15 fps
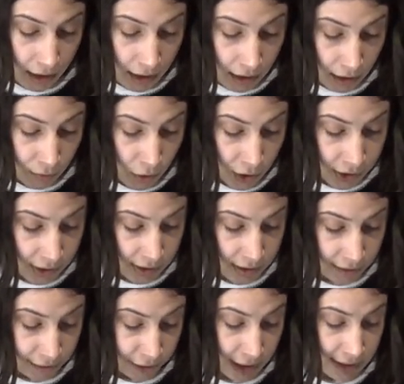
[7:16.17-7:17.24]
There was,
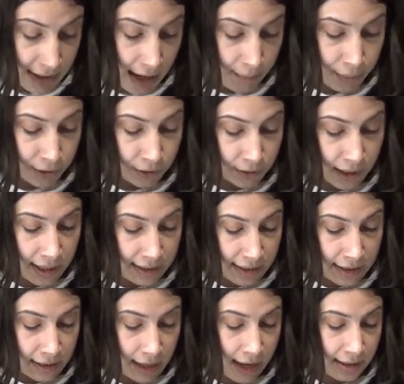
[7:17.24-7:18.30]
for example, a
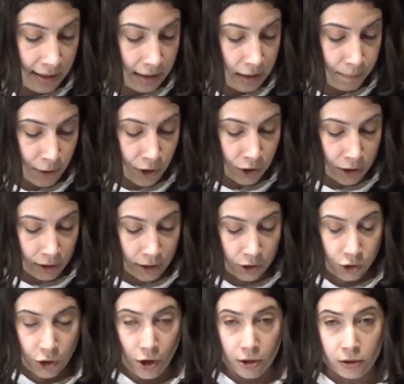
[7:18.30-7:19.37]
dedicated spiritualist
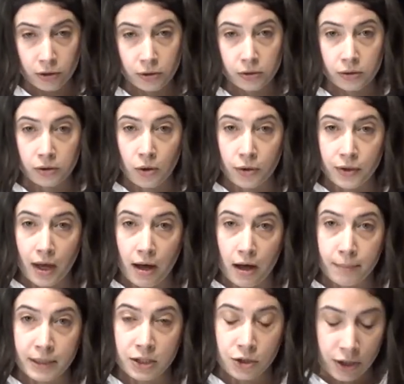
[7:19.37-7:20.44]
journal called The
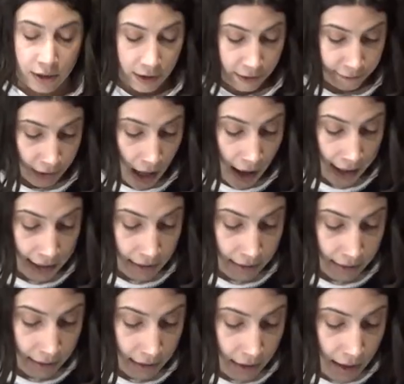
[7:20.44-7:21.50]
Harbinger of
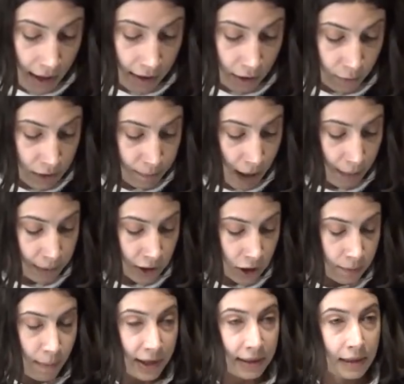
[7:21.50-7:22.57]
Light that was
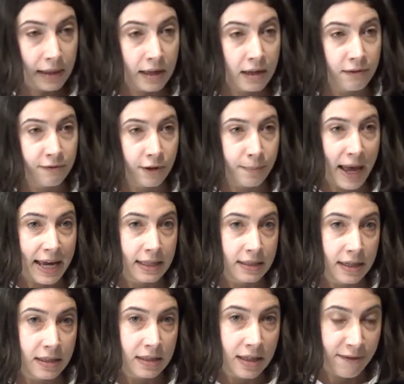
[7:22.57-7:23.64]
published monthly from
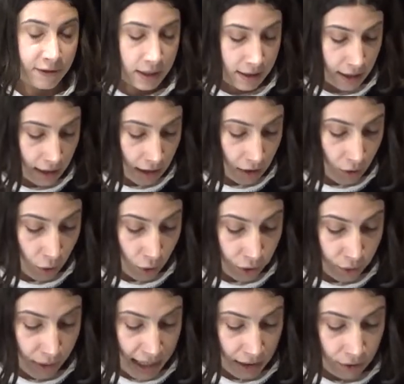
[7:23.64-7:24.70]
1870 all
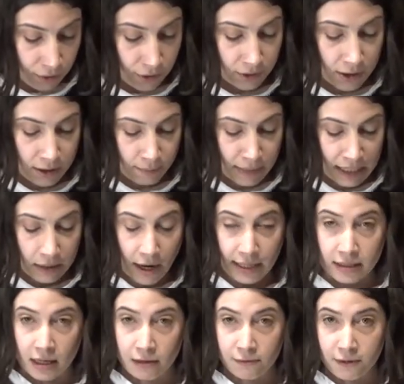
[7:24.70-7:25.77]
the way through to the mid
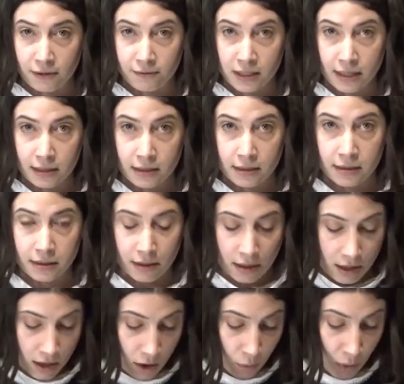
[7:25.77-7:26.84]
1950s,
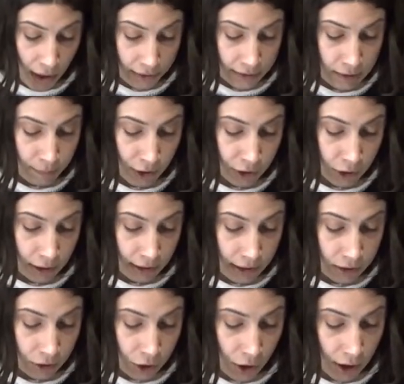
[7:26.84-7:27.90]
while
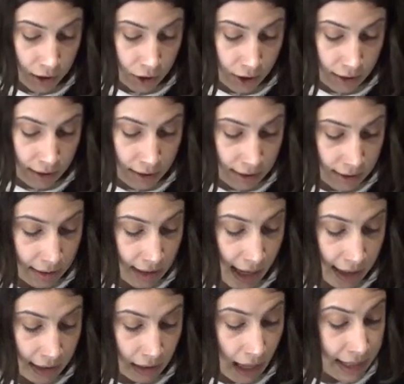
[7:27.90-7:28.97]
spiritualist churches
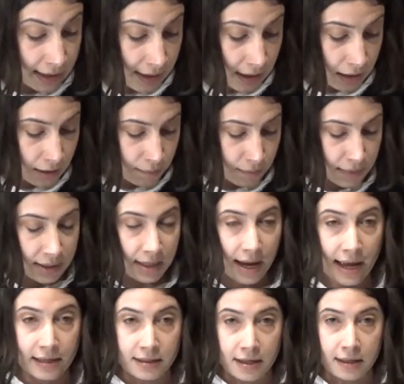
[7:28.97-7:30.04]
and lyceums
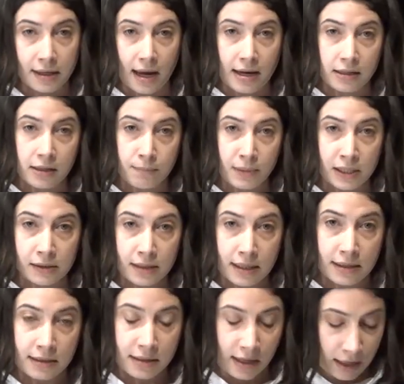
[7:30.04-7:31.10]
had dedicated
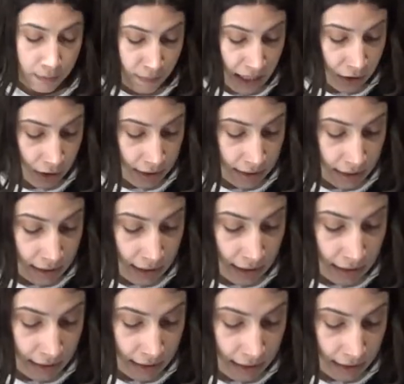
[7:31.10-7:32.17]
buildings in major
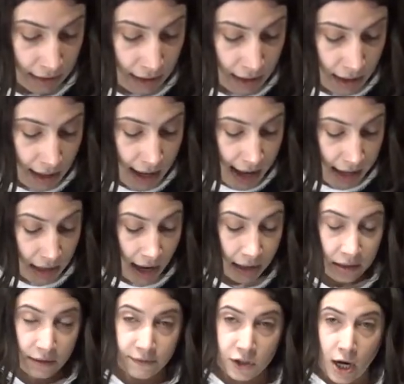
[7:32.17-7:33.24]
cities and
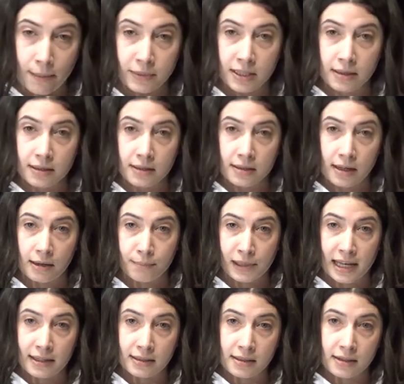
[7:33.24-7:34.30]
active chapters in
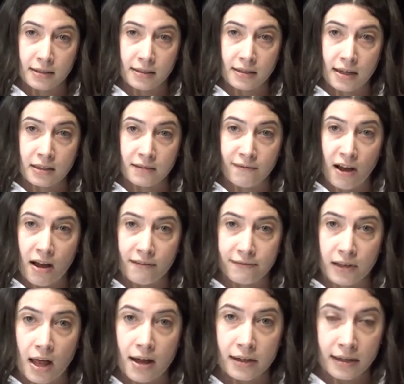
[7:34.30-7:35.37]
places as far
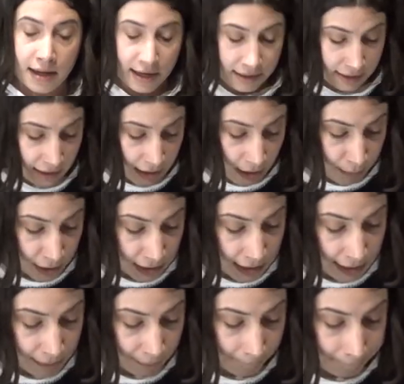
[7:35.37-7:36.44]
flung as the Kimberley.